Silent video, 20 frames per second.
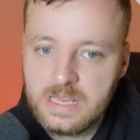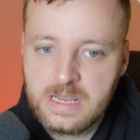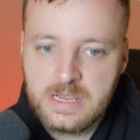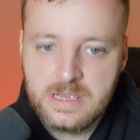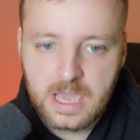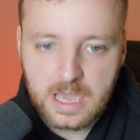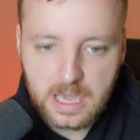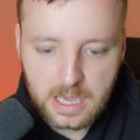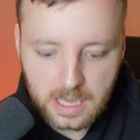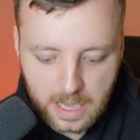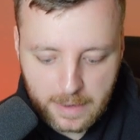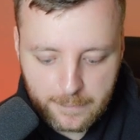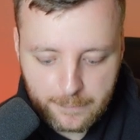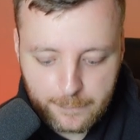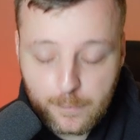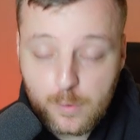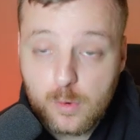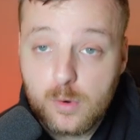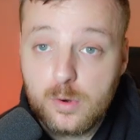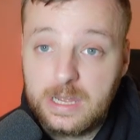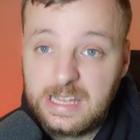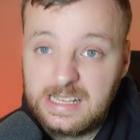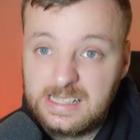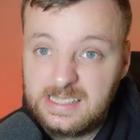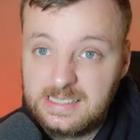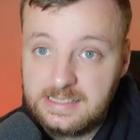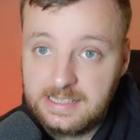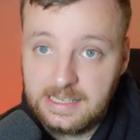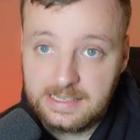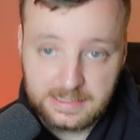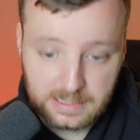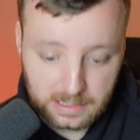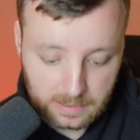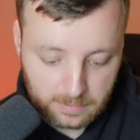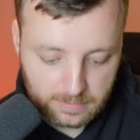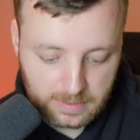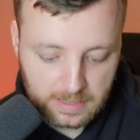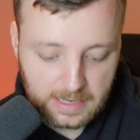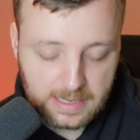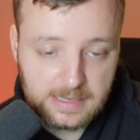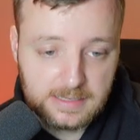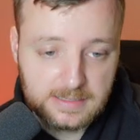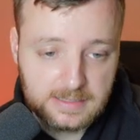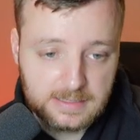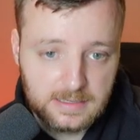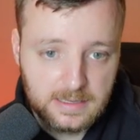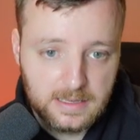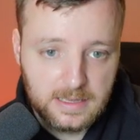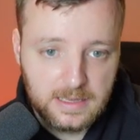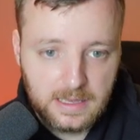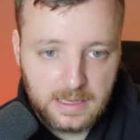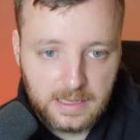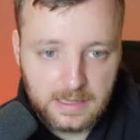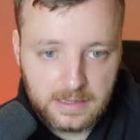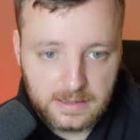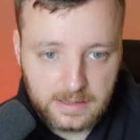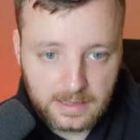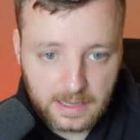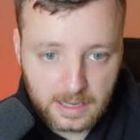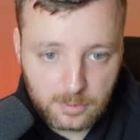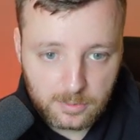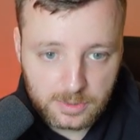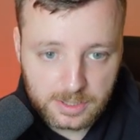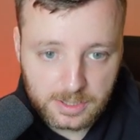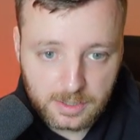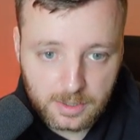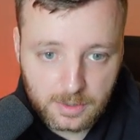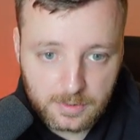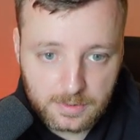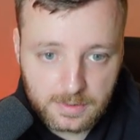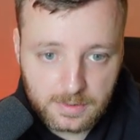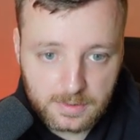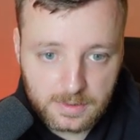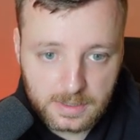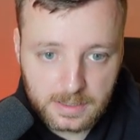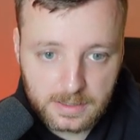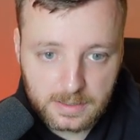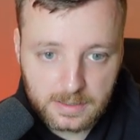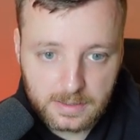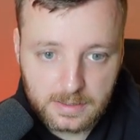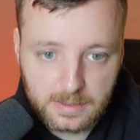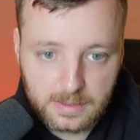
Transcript: You hit F4, it sticks it in place. Now when you go and do it,